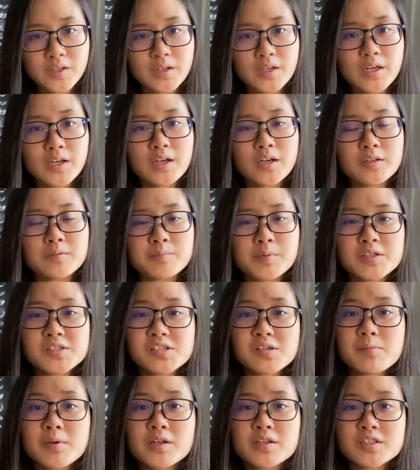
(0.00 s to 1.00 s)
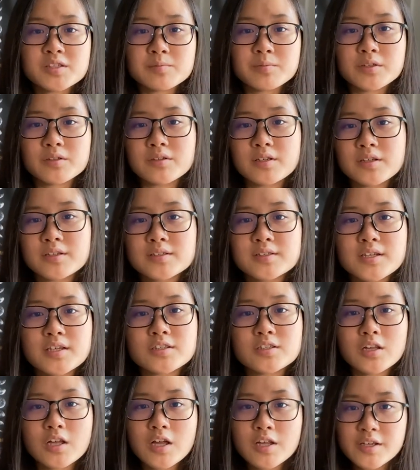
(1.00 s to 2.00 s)
And based on my experience,
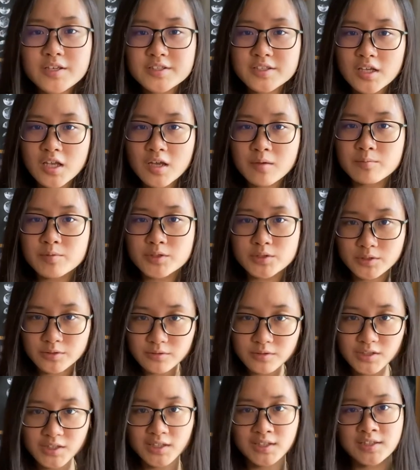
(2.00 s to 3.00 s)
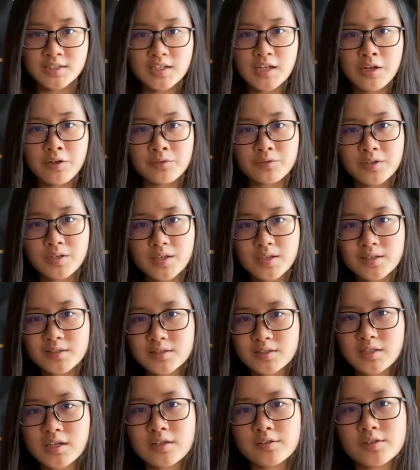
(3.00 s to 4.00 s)
as long as I can produce that sound, it
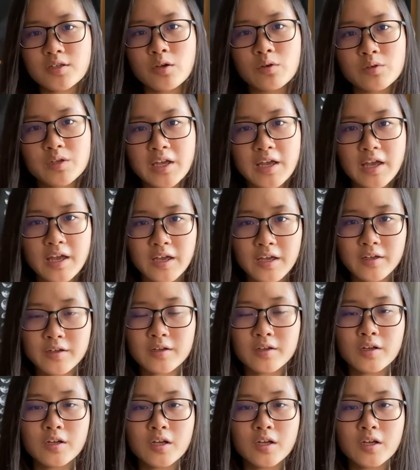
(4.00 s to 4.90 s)
sounds okay.